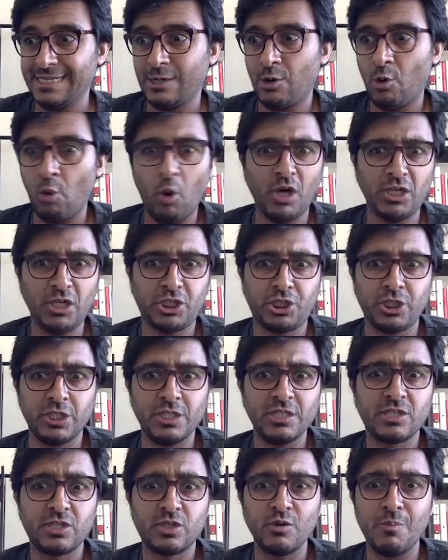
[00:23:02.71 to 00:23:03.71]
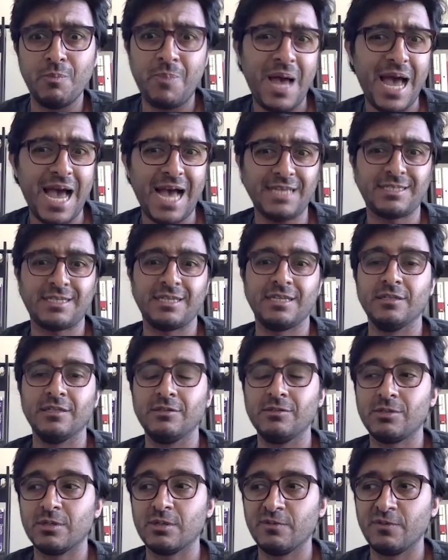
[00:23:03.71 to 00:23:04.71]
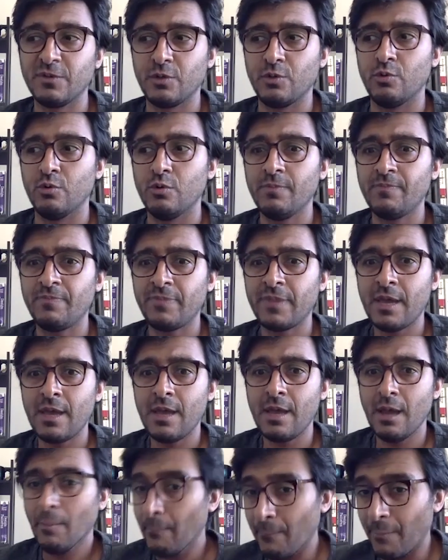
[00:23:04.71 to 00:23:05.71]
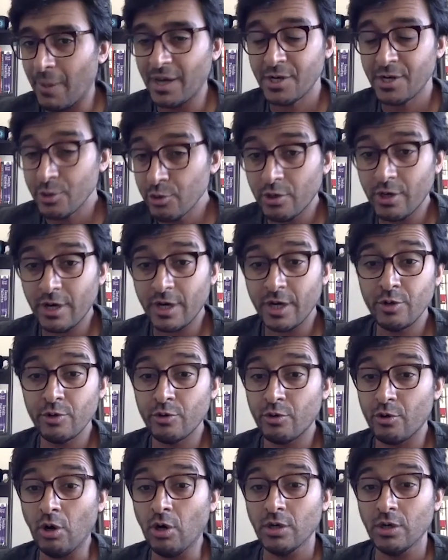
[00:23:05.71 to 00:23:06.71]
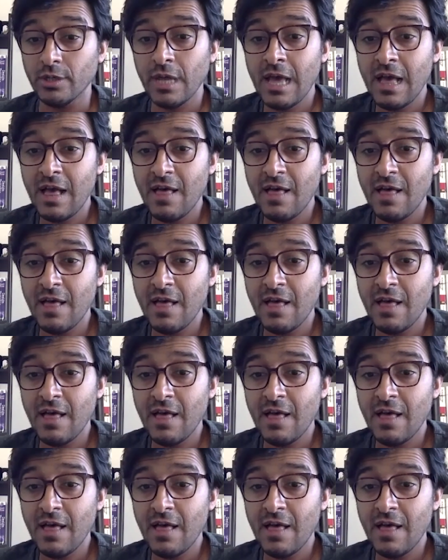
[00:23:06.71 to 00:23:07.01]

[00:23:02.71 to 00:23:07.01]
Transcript: questions to pass an interview, but you're on your own.